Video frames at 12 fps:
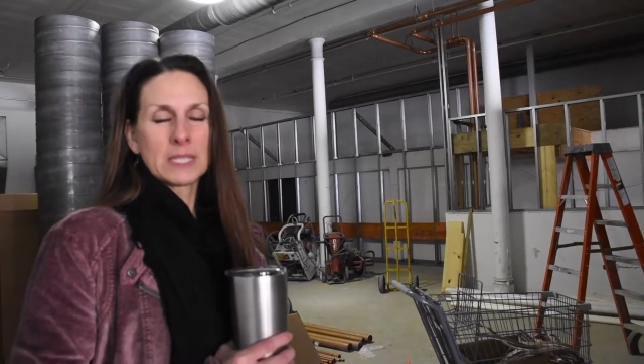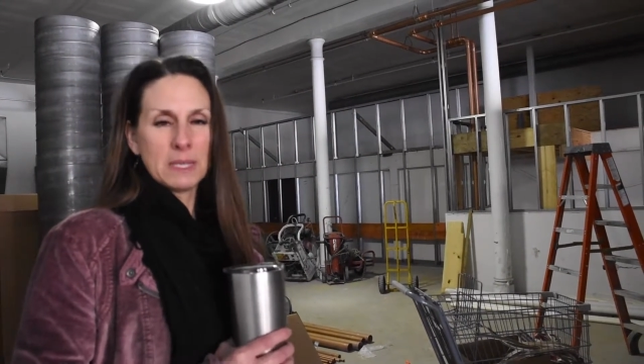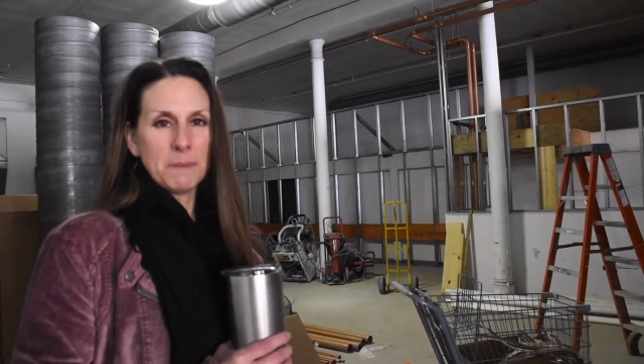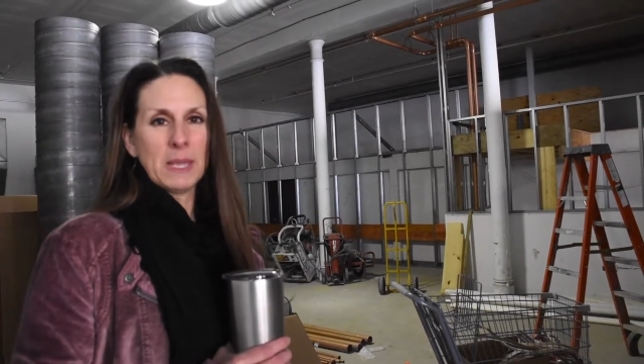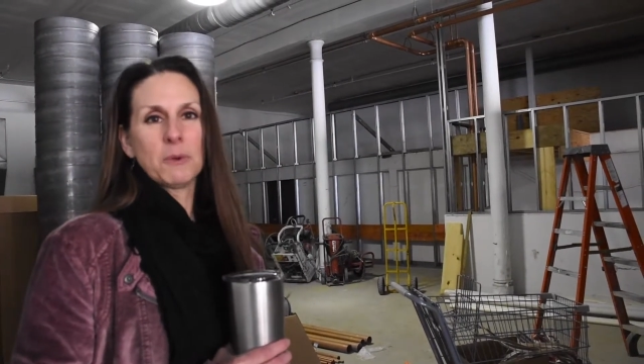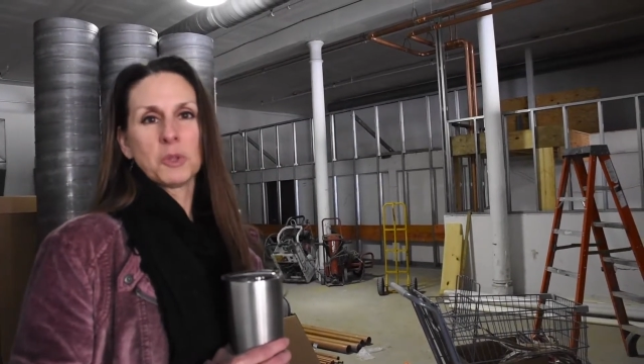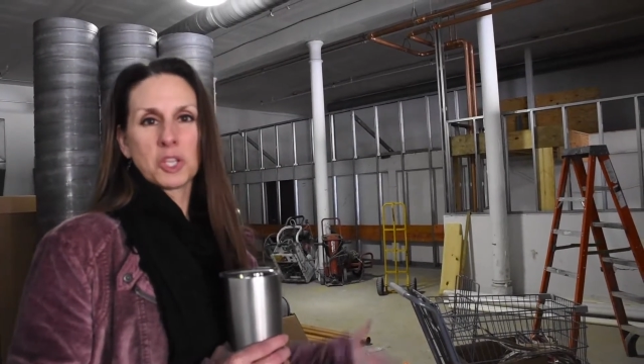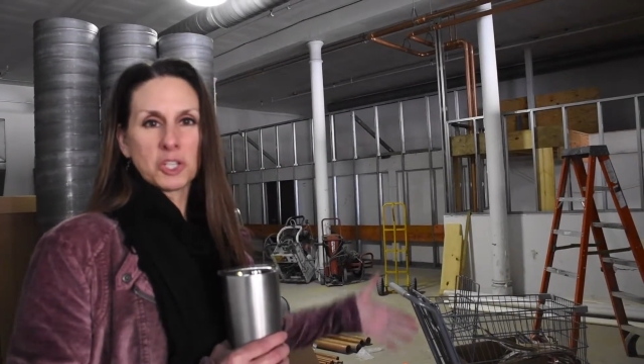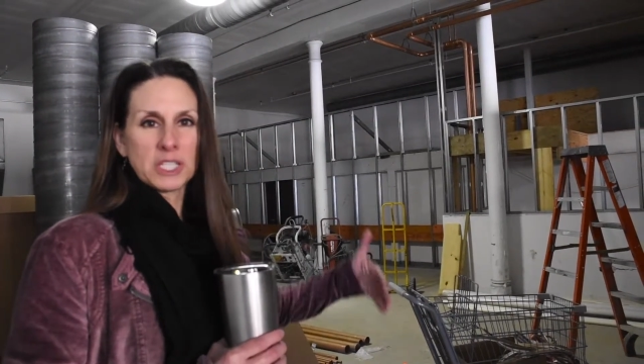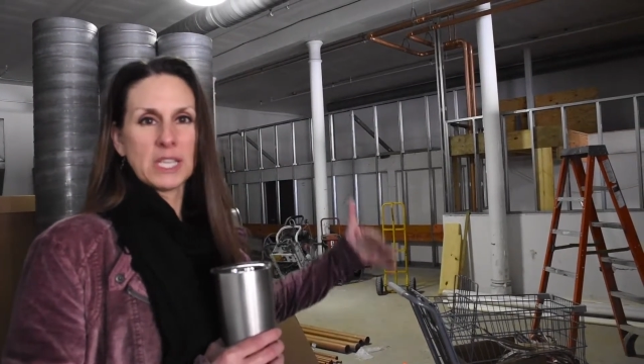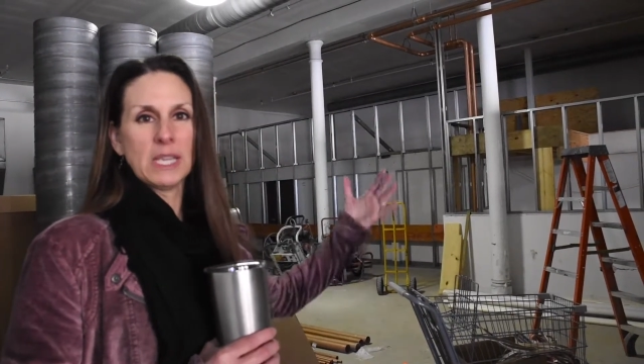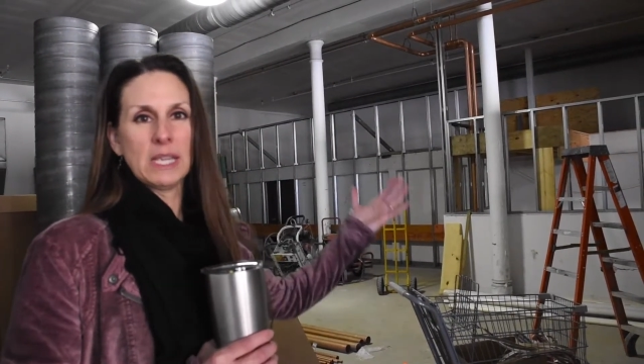to meet with your
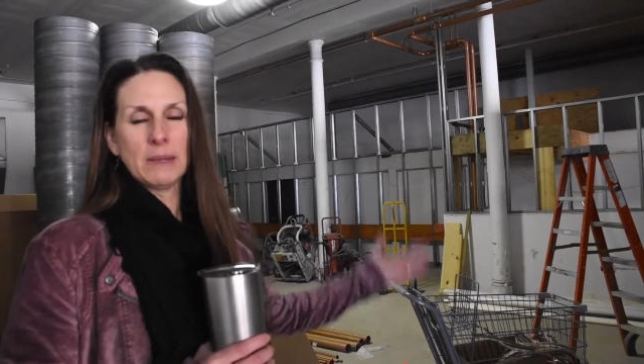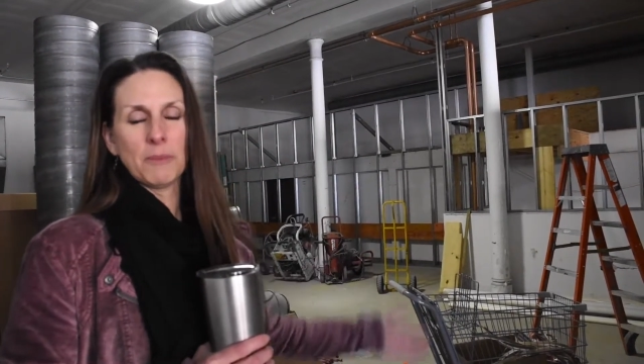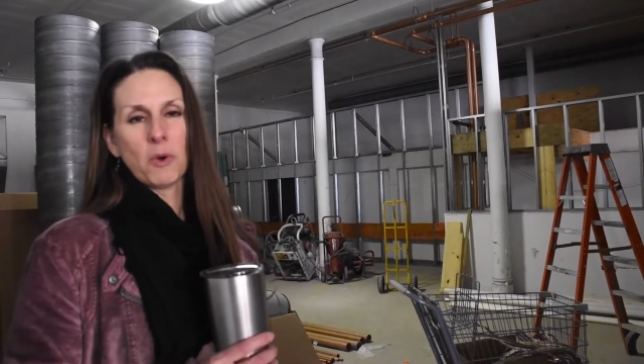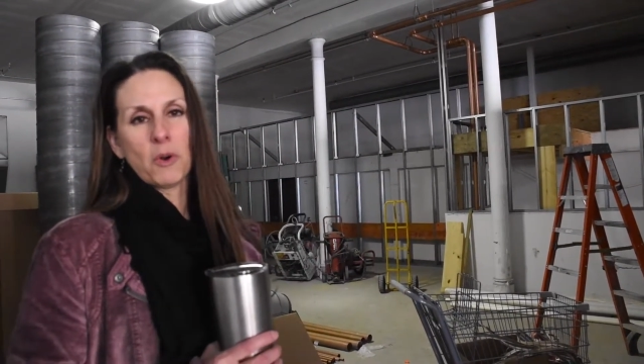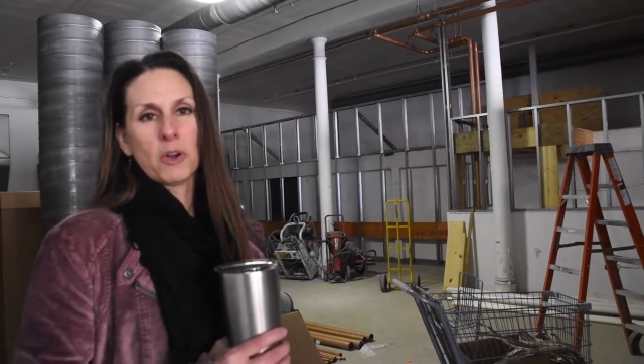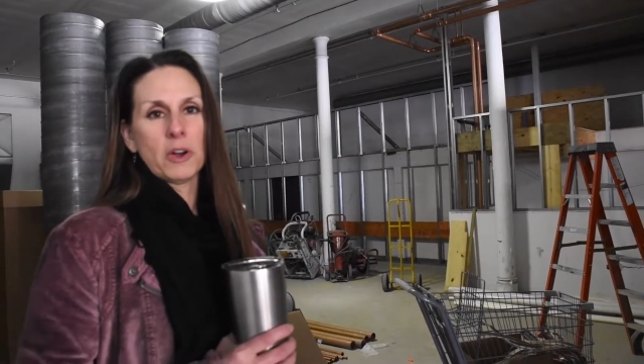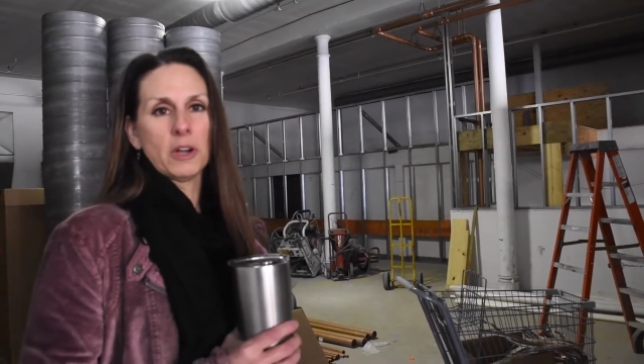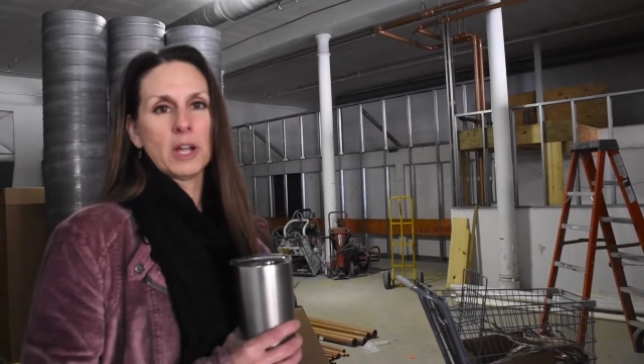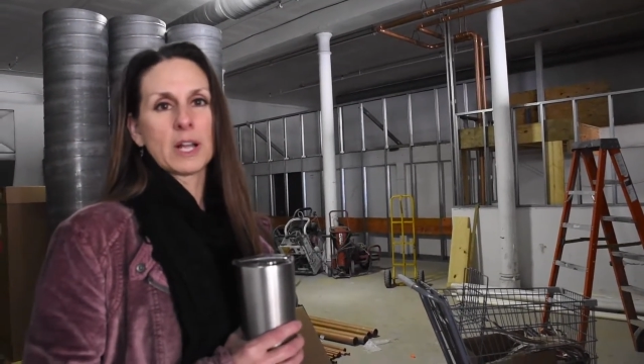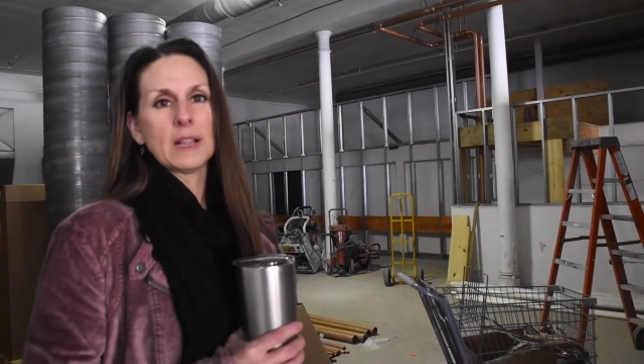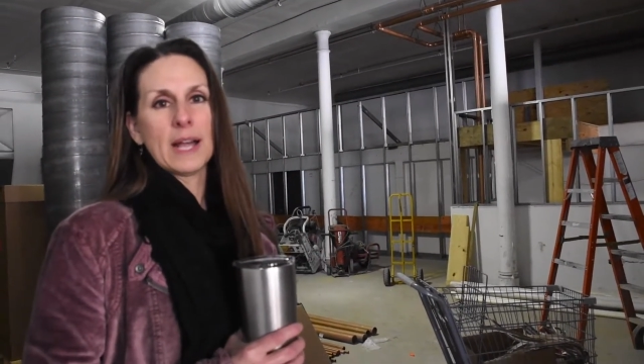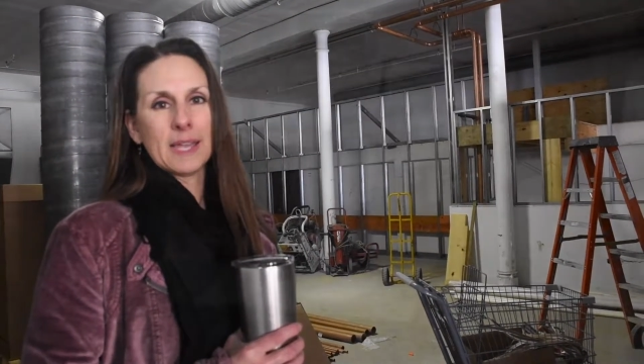team or
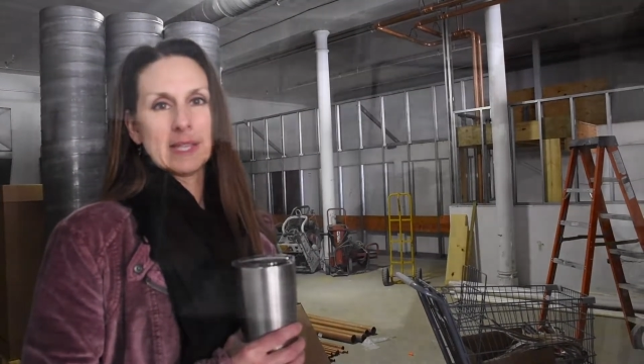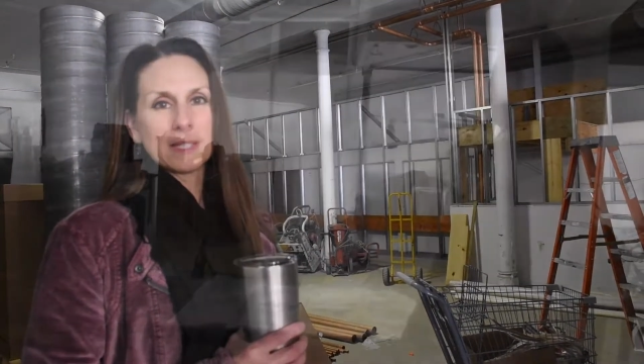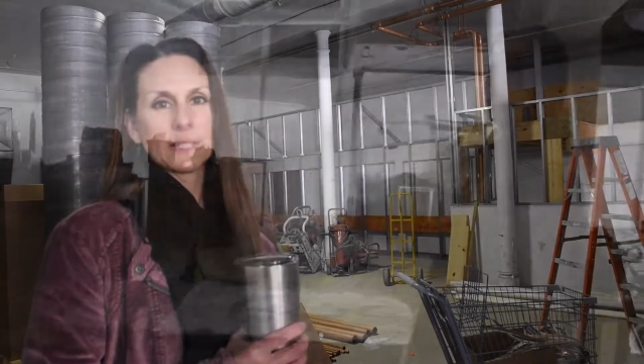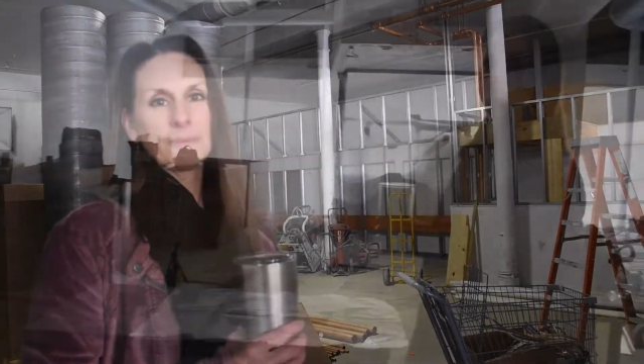a client.